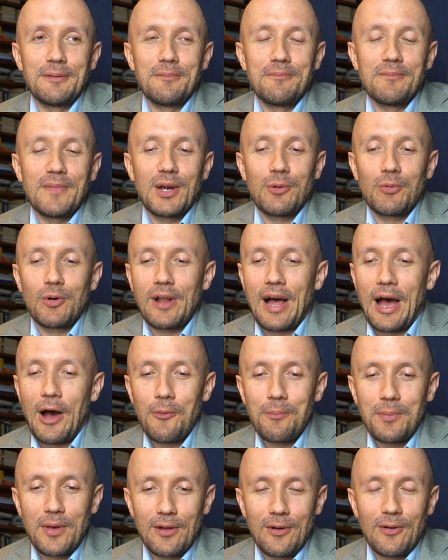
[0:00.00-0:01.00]
It will
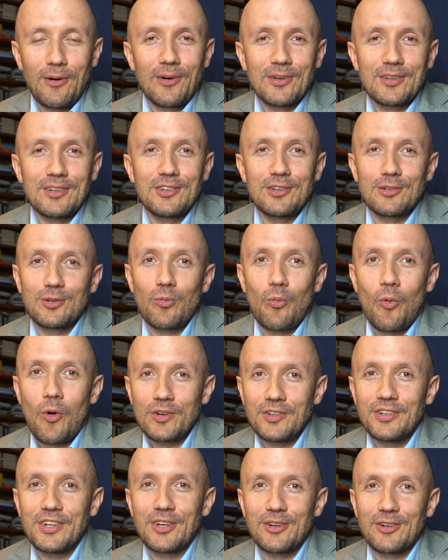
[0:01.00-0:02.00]
help you a lot just
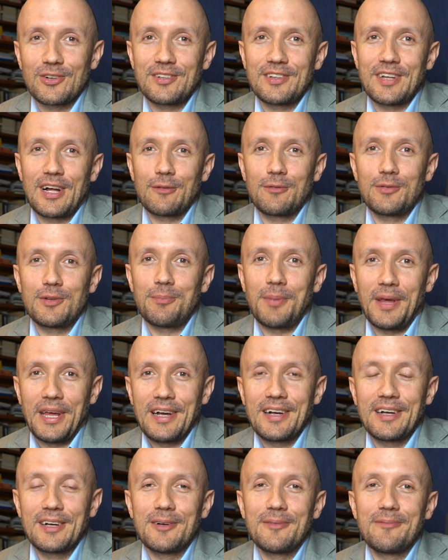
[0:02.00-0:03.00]
watching yourself
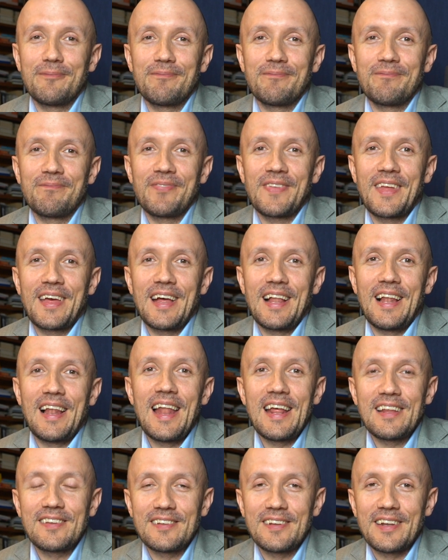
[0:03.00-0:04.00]
speak,
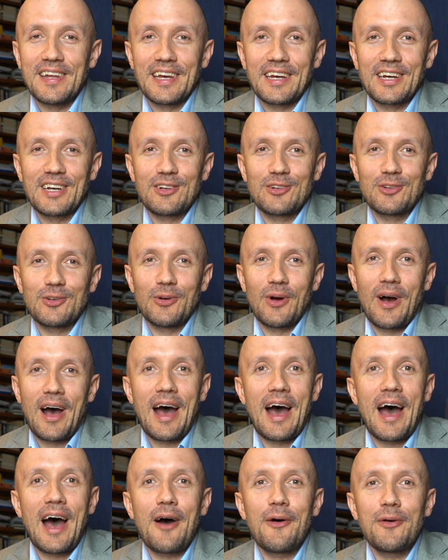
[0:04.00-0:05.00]
listening to
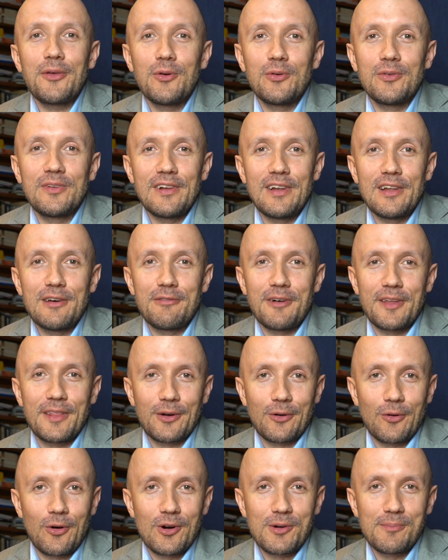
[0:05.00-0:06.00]
how you deliver
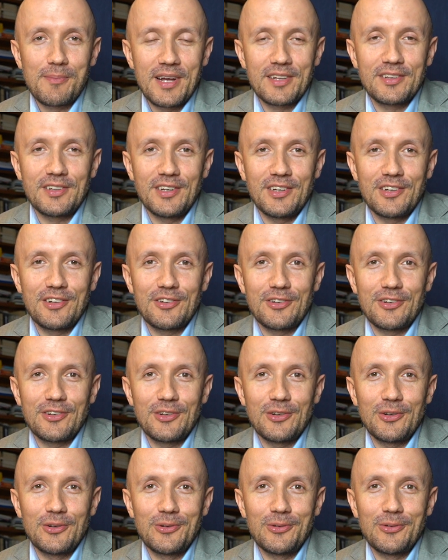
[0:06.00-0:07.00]
the core message
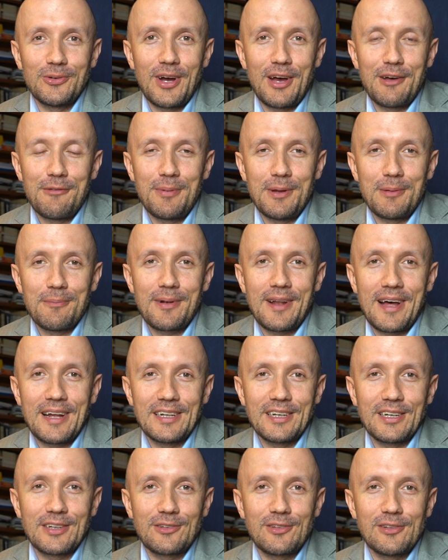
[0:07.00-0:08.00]
you have been
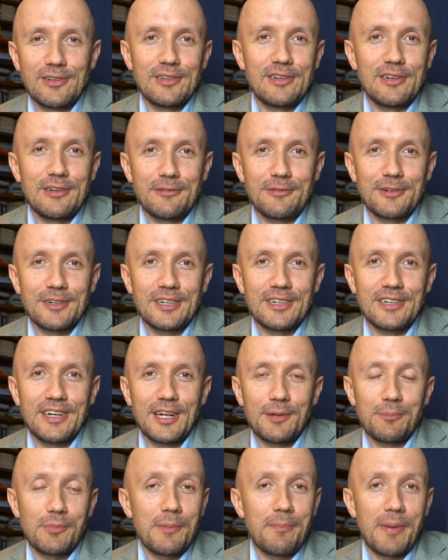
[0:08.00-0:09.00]
planning to deliver
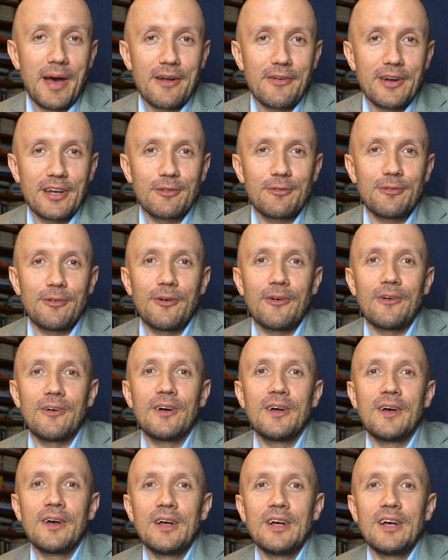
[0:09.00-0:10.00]
and preparing for.
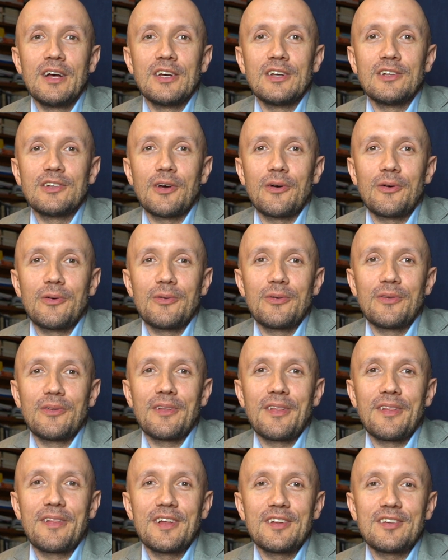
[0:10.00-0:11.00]
So
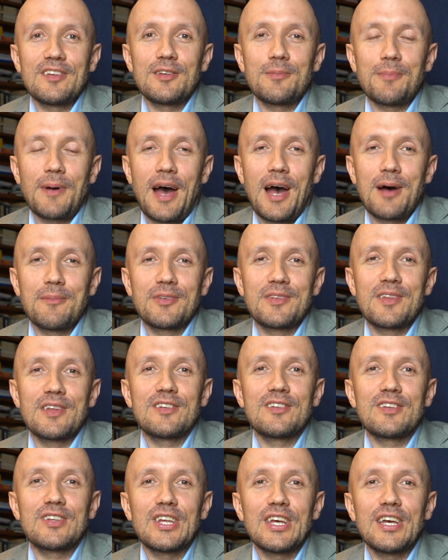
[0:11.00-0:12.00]
this is perhaps the
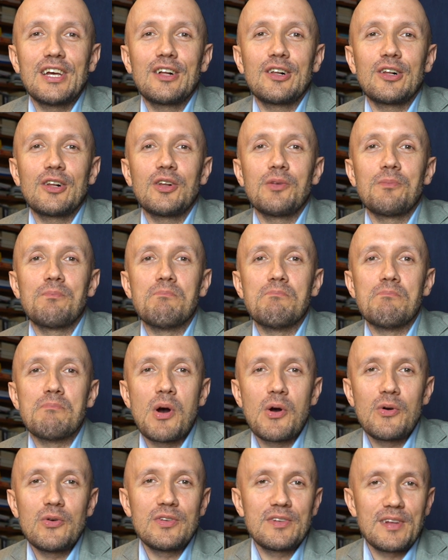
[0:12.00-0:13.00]
single
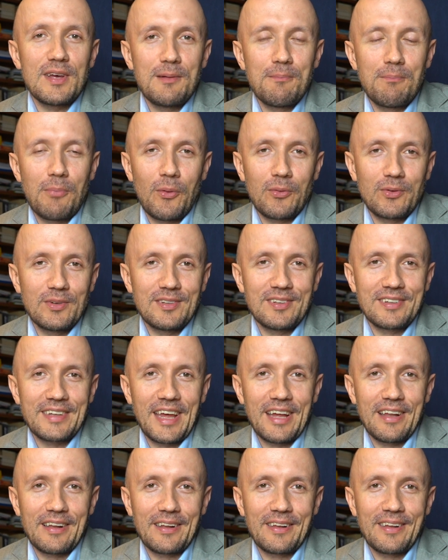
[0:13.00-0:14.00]
most important
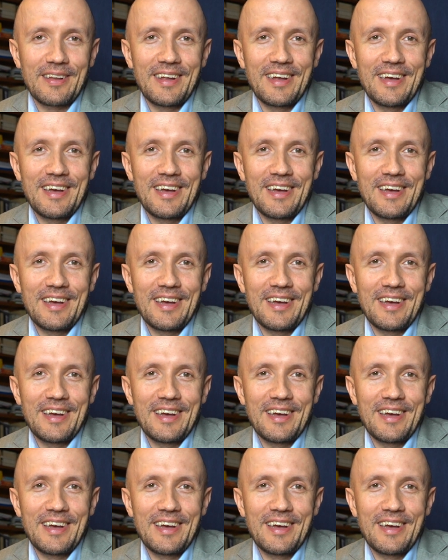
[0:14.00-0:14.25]
skill,